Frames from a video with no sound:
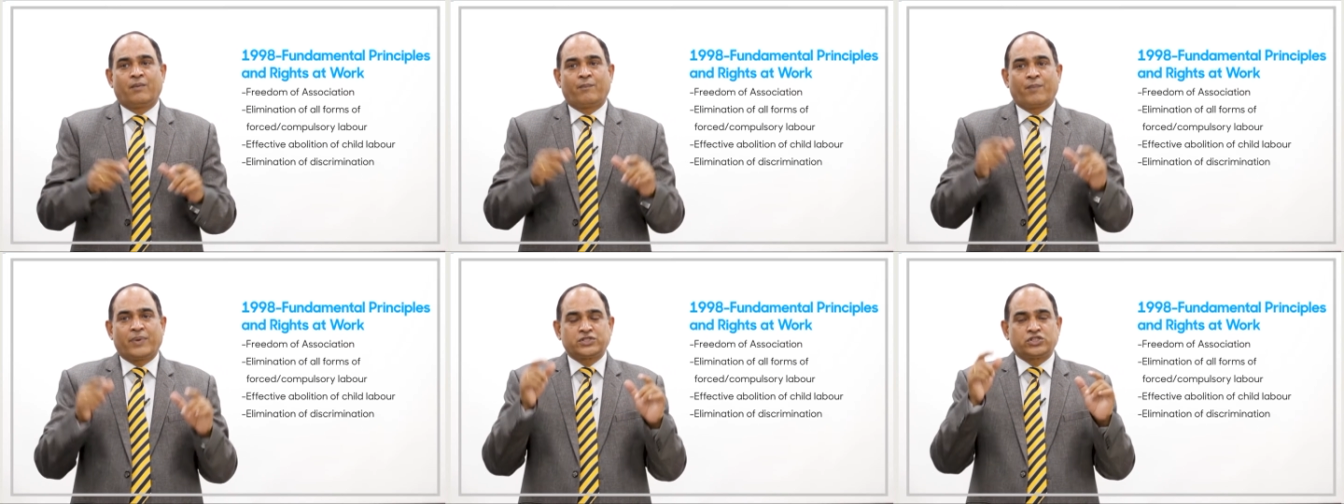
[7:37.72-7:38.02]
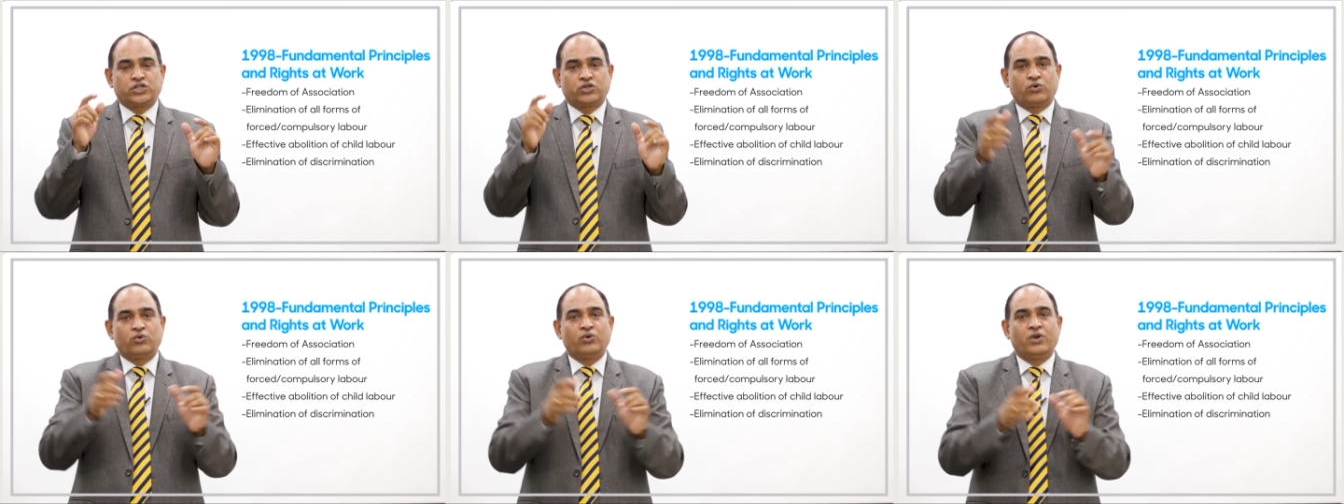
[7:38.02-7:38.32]

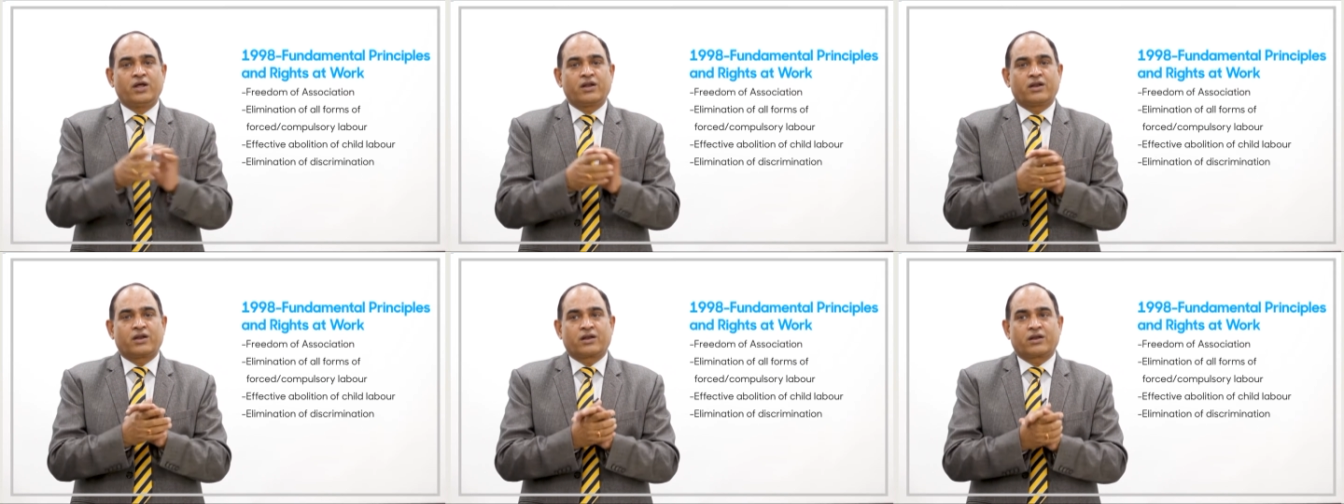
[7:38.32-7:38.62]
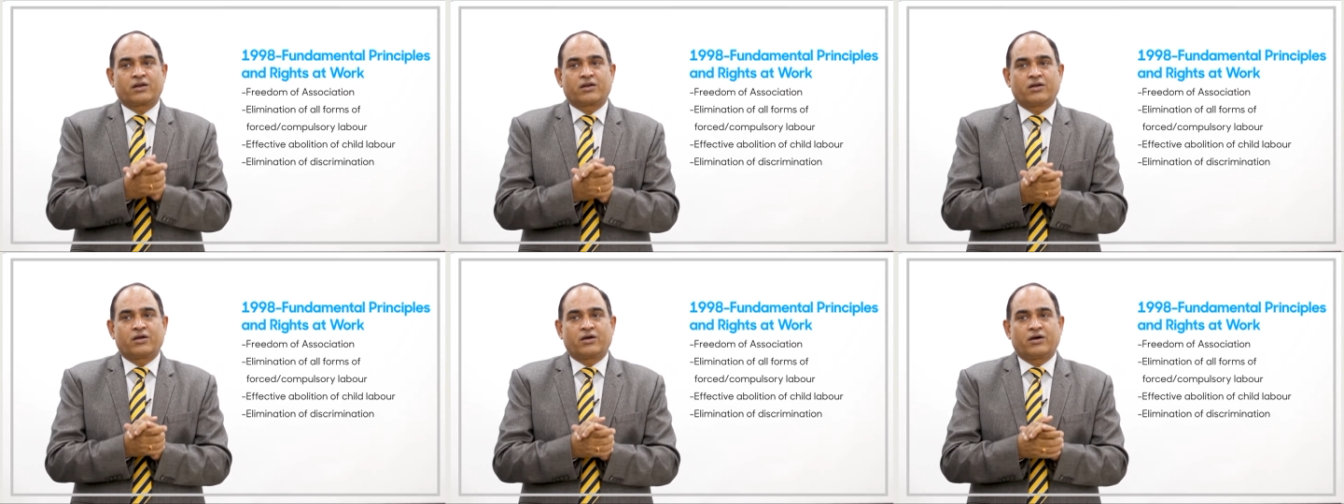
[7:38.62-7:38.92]
particular
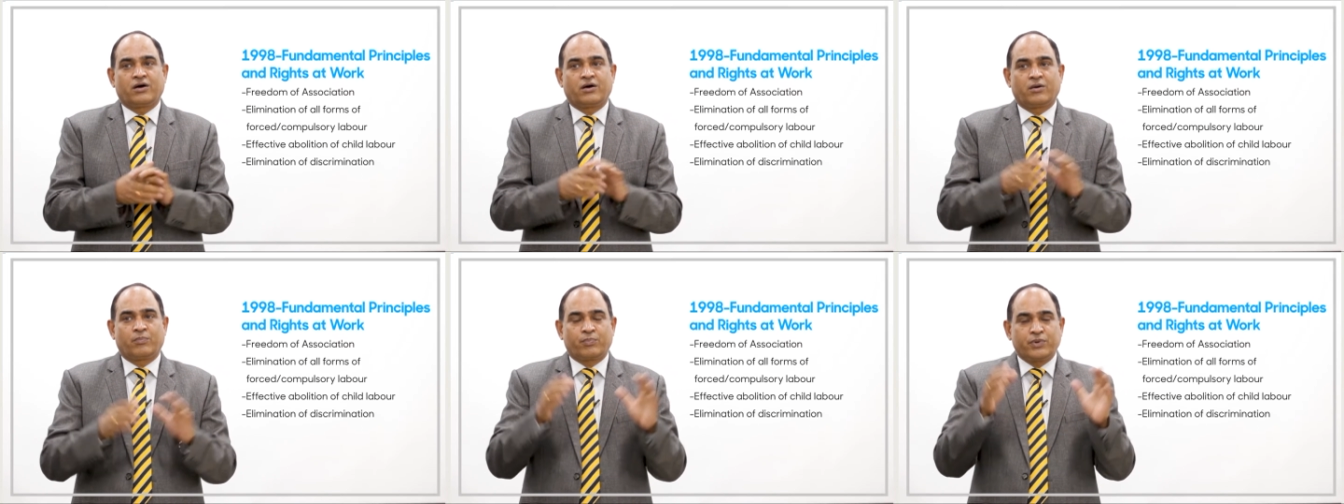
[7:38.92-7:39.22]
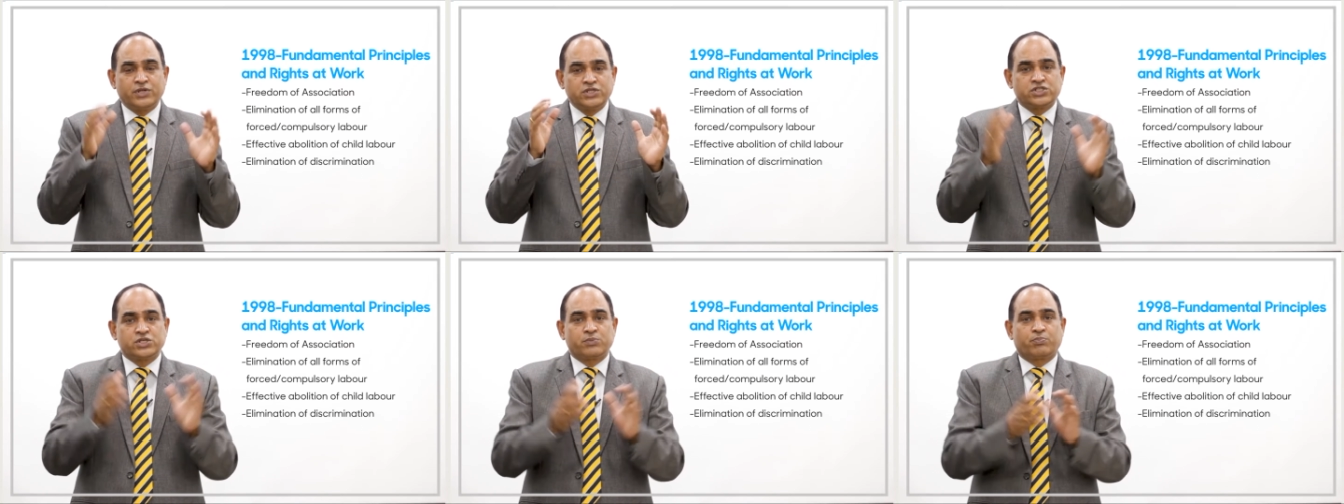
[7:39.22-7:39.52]

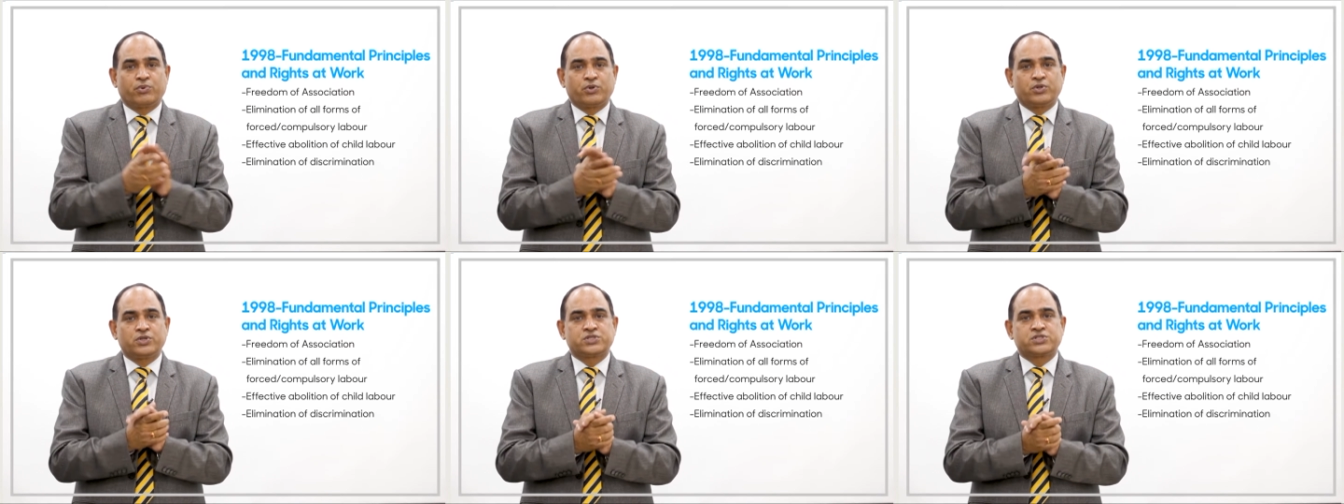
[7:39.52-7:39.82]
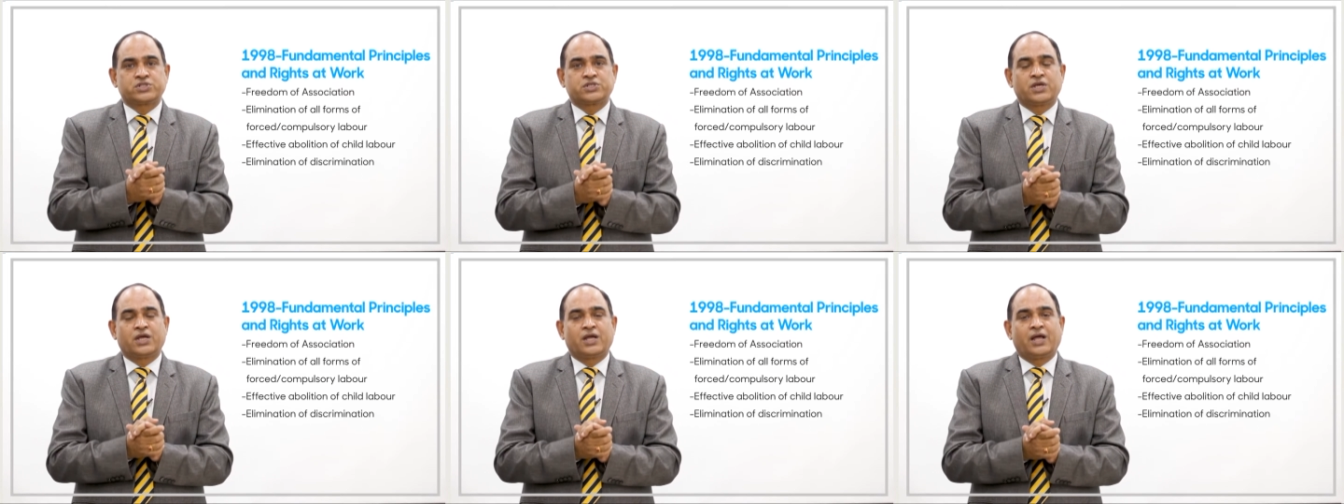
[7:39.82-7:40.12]

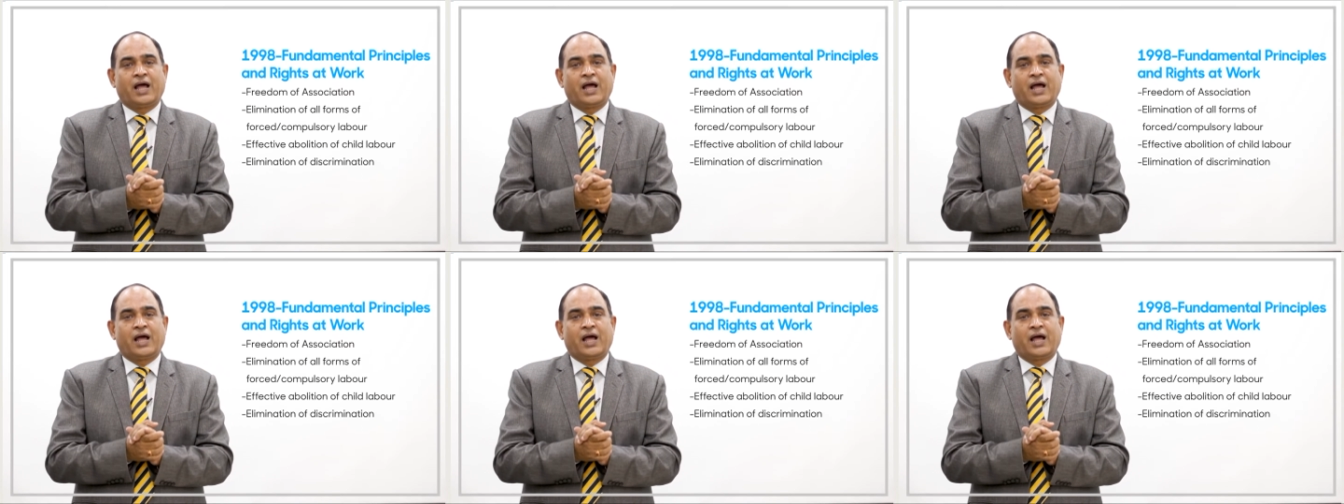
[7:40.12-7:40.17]
principles,